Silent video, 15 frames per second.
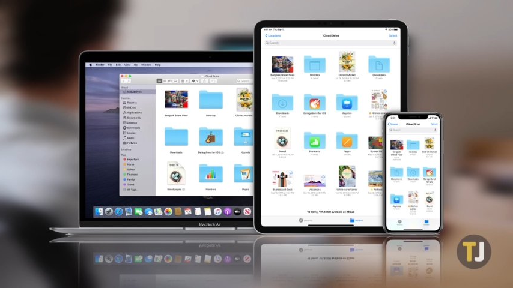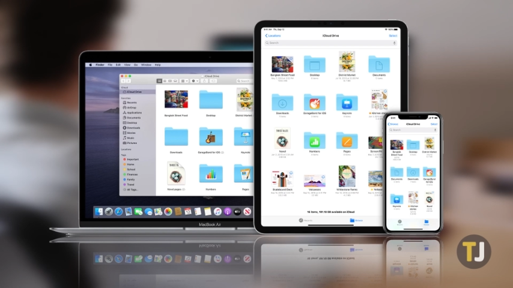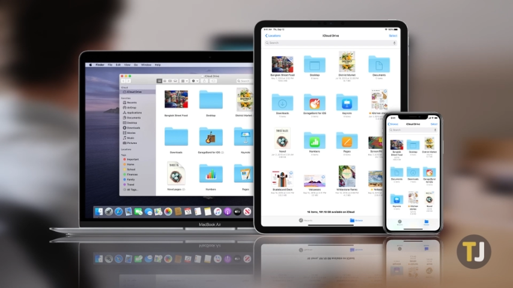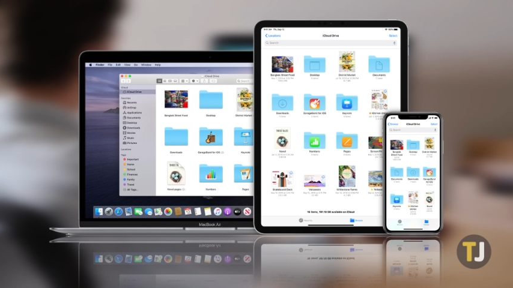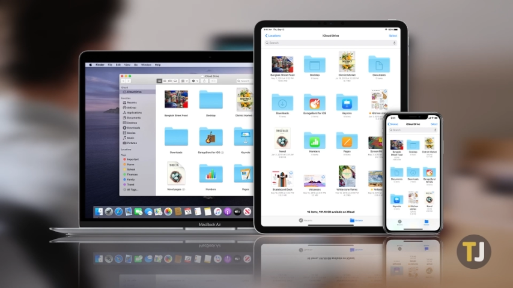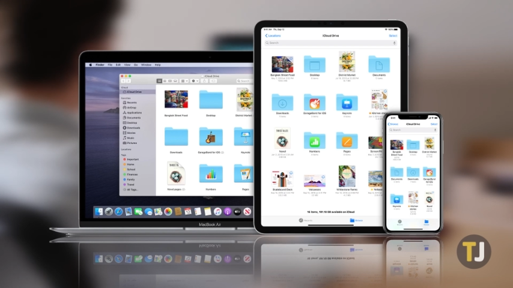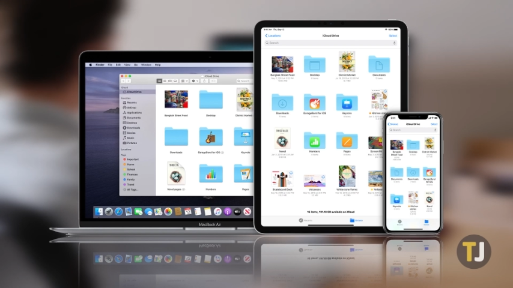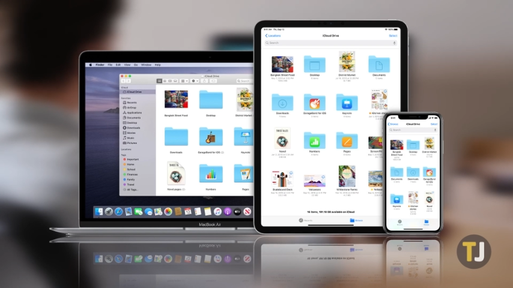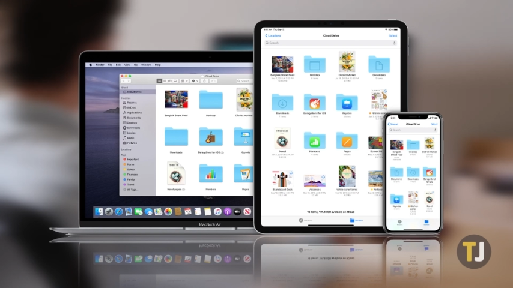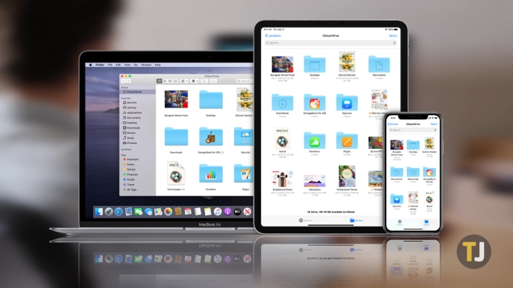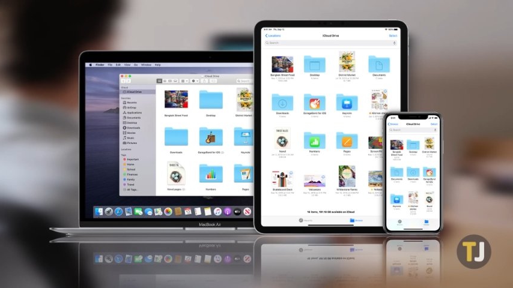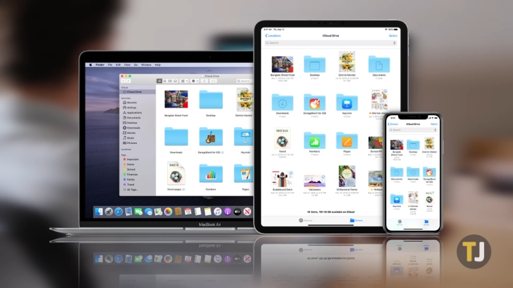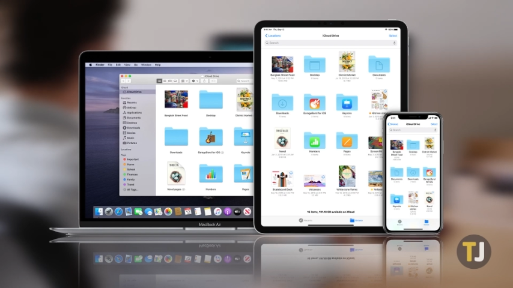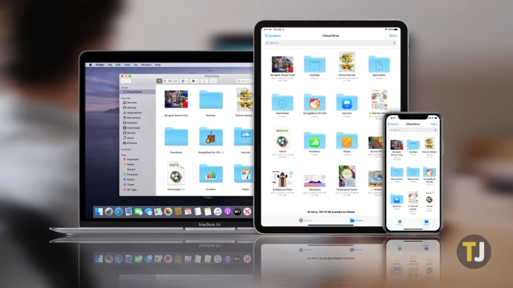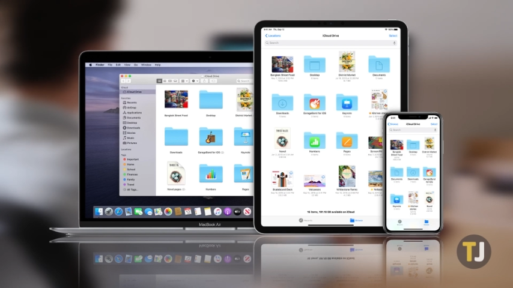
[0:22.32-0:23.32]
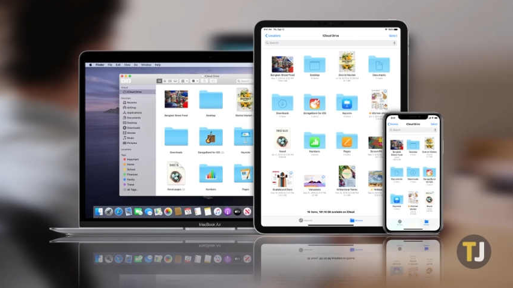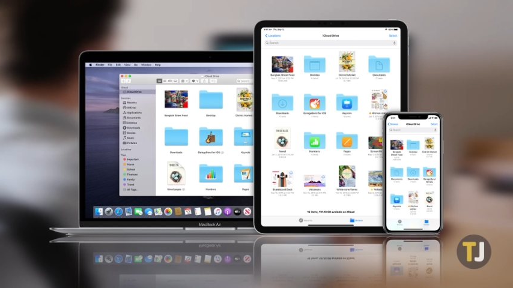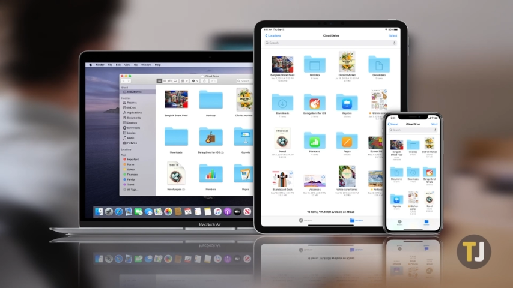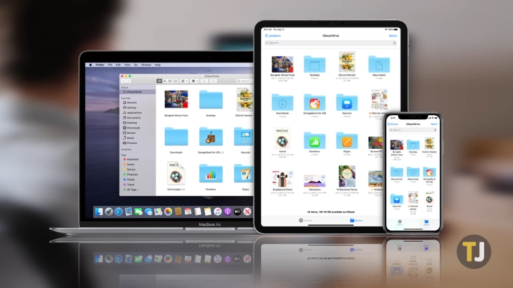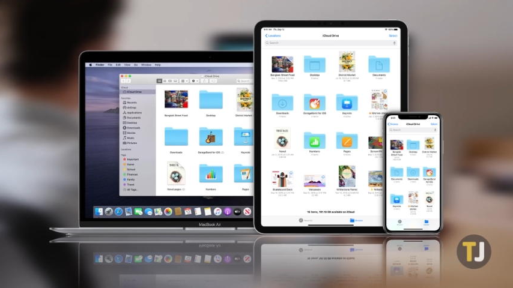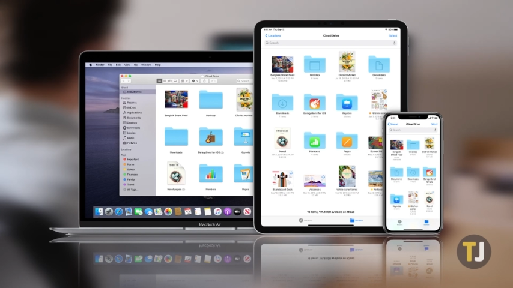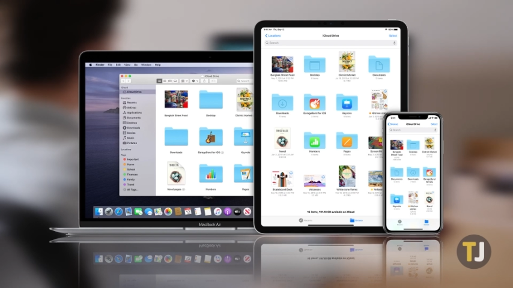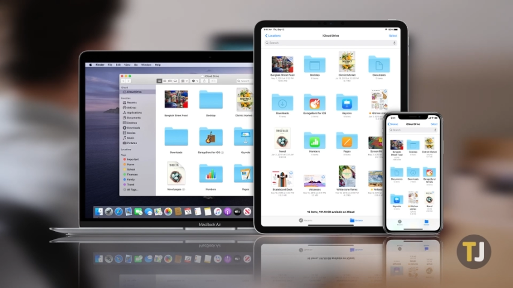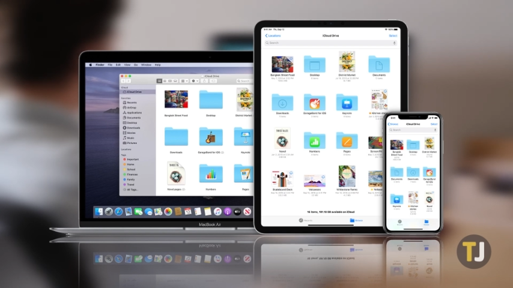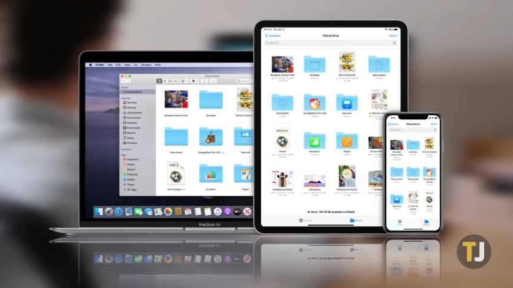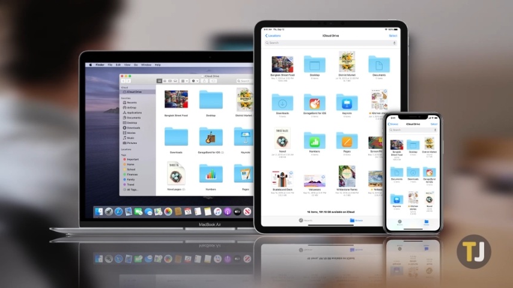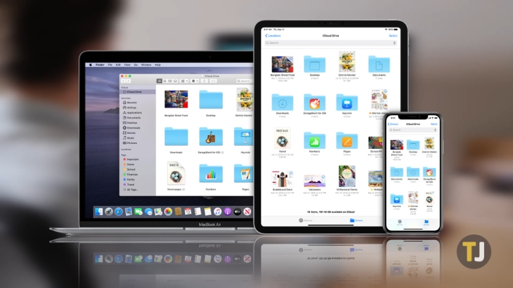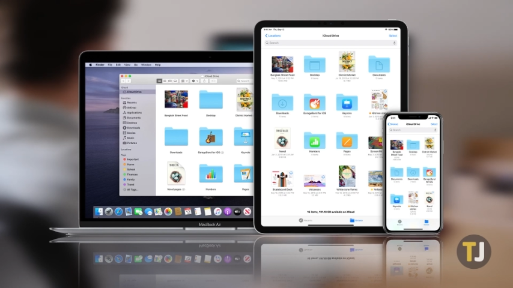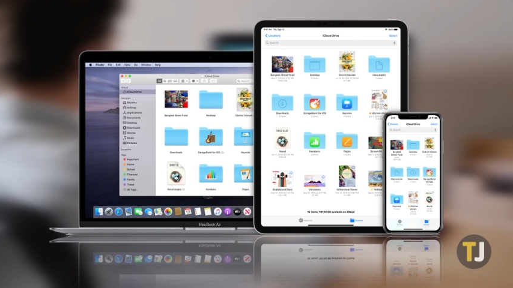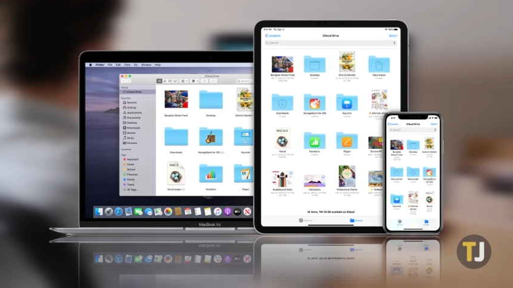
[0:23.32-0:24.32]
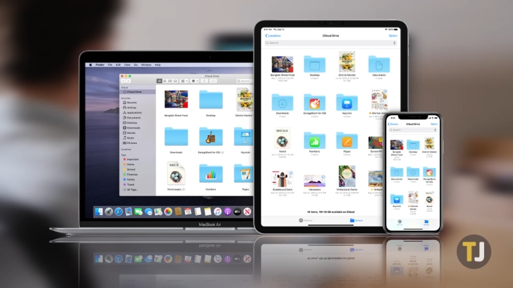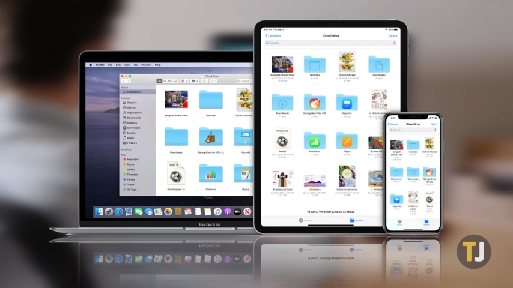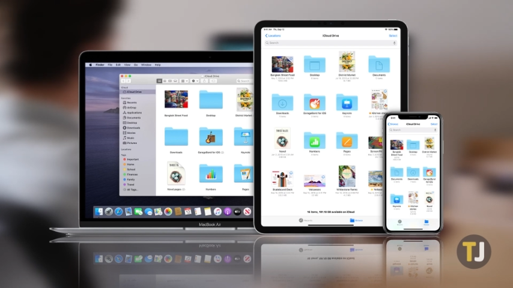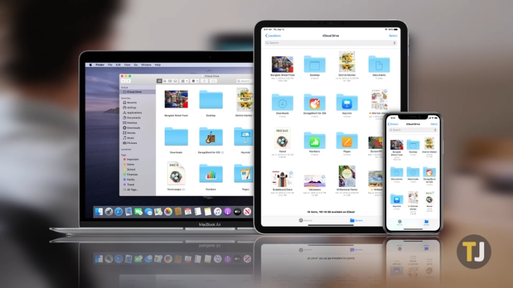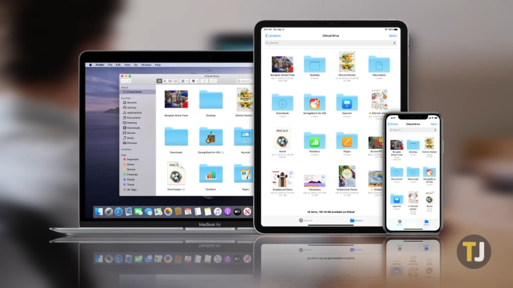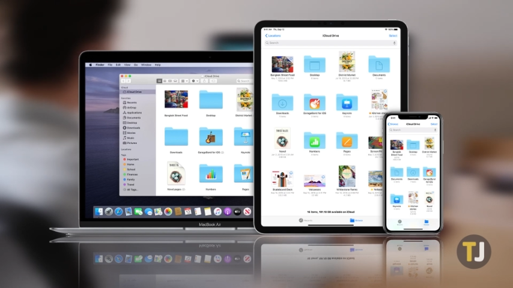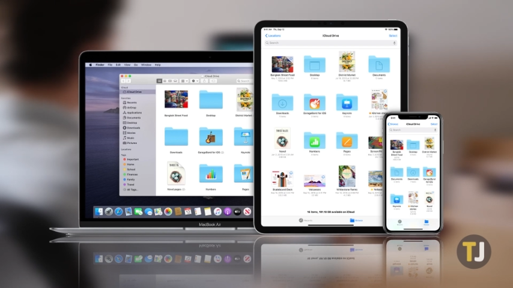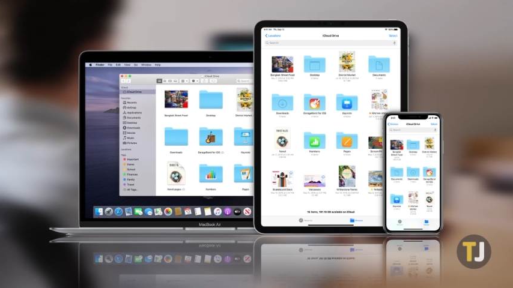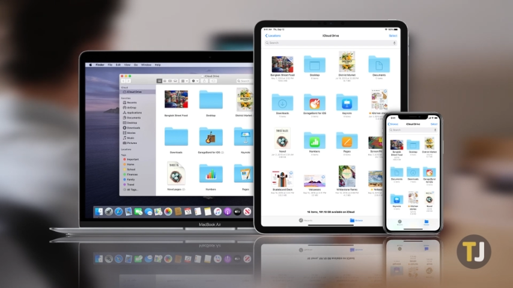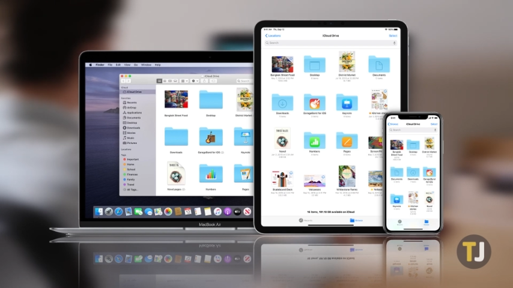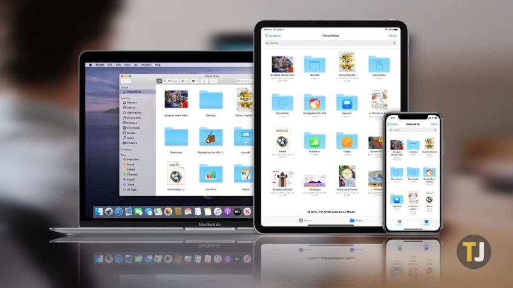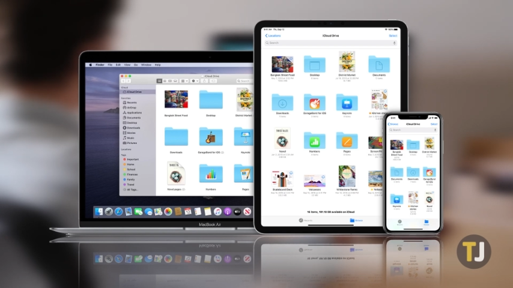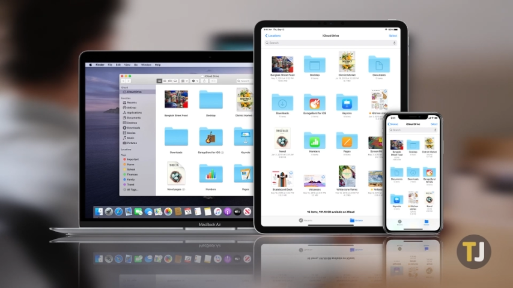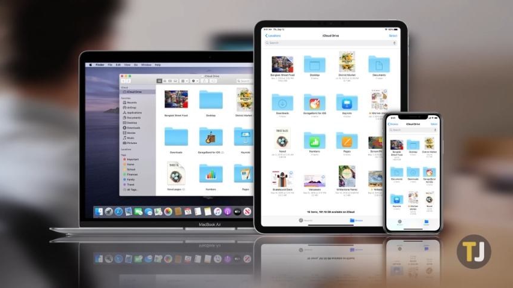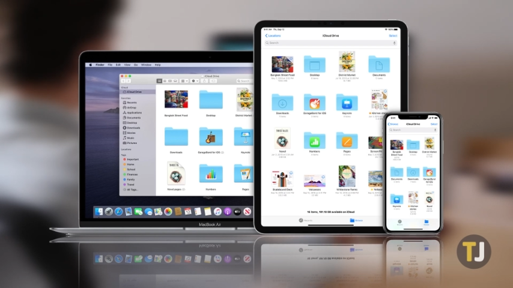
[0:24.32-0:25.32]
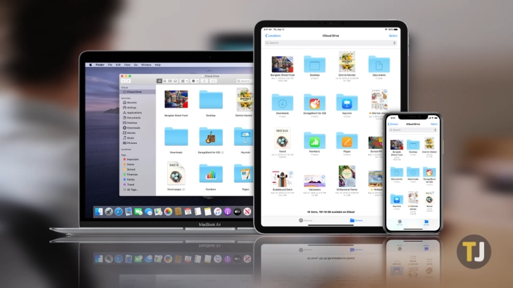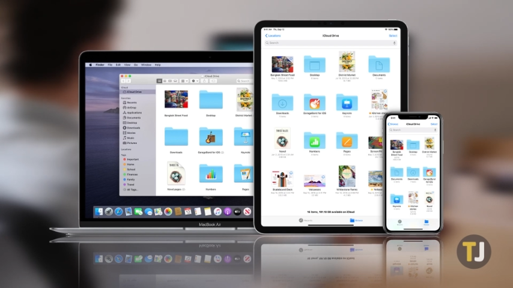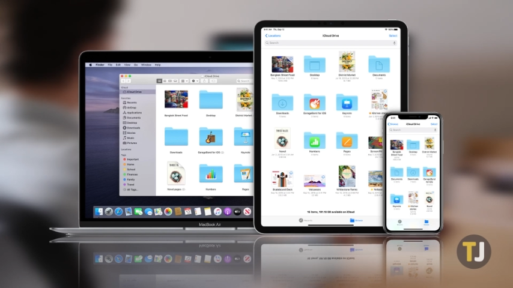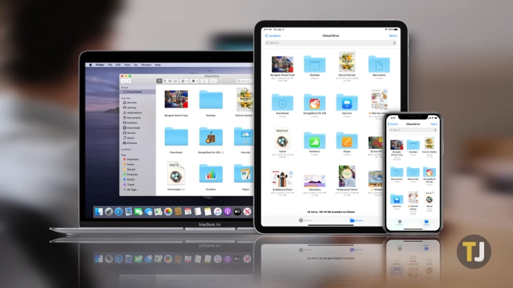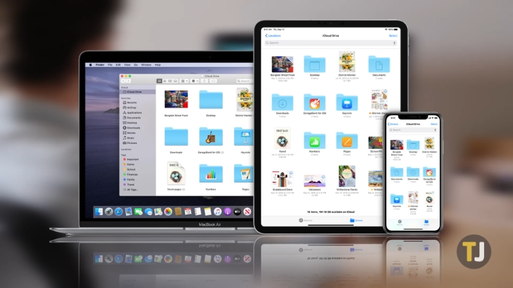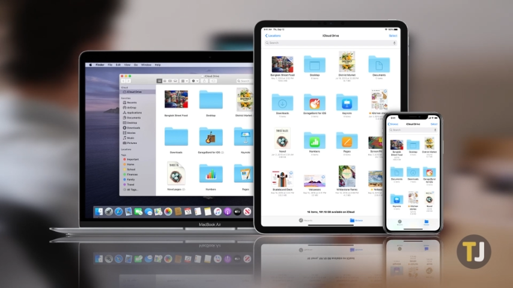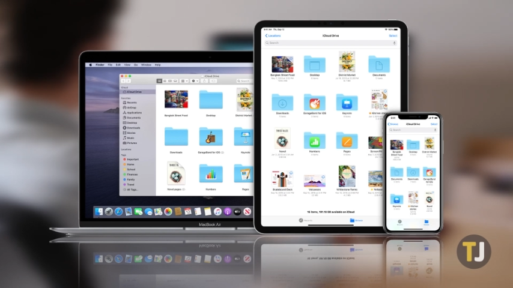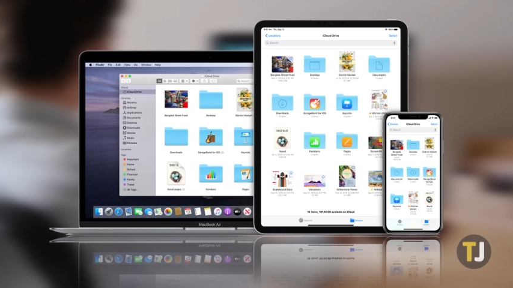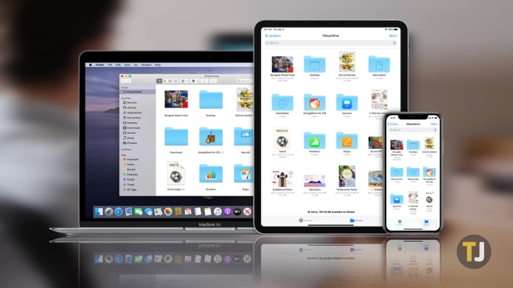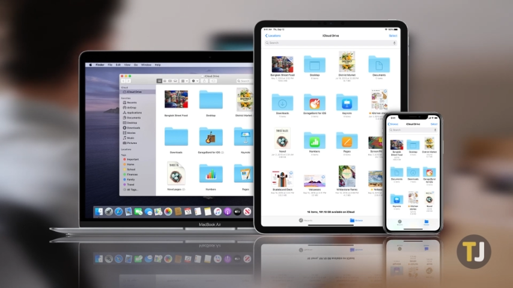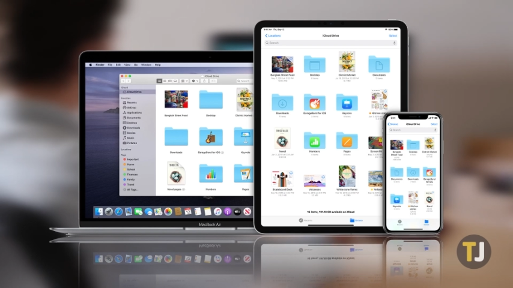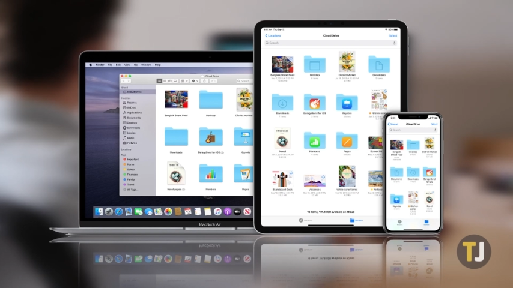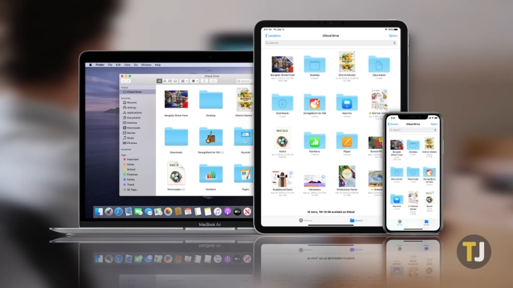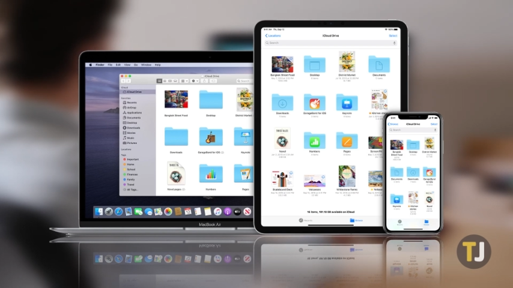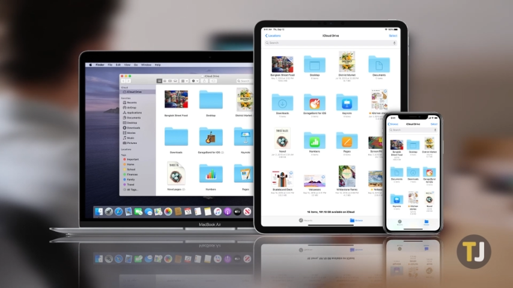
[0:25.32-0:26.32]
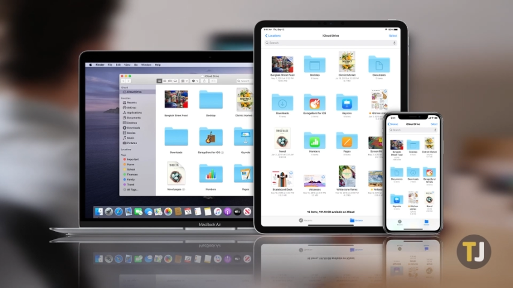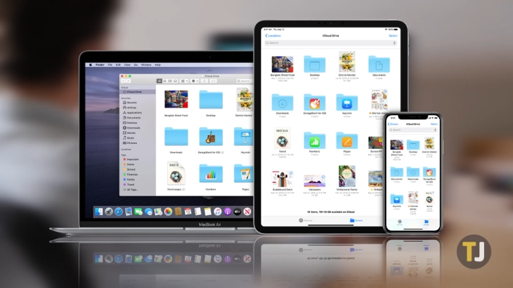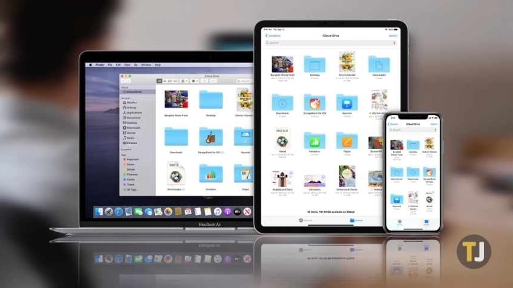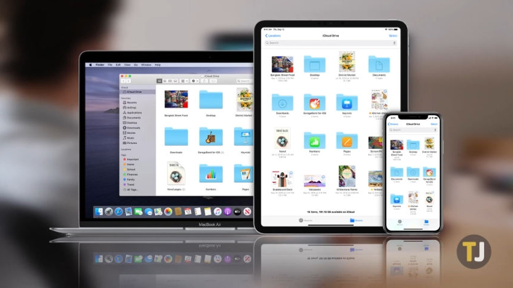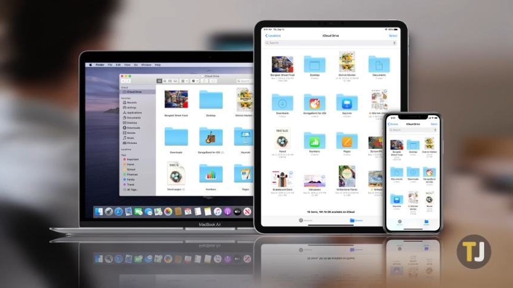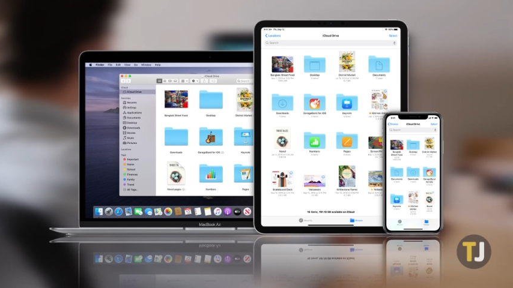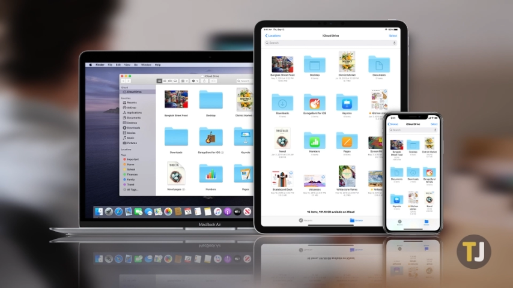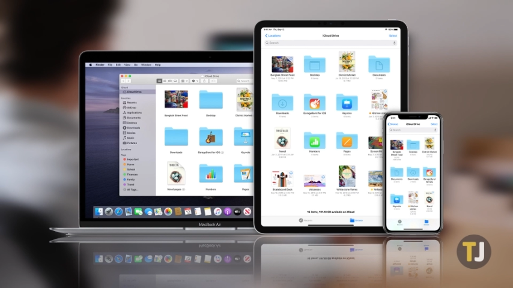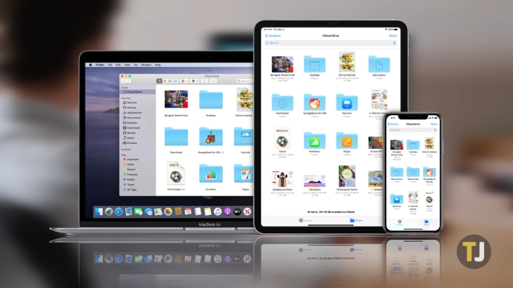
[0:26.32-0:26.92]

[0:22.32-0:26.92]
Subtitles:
No face is visible, so there are no lips to read.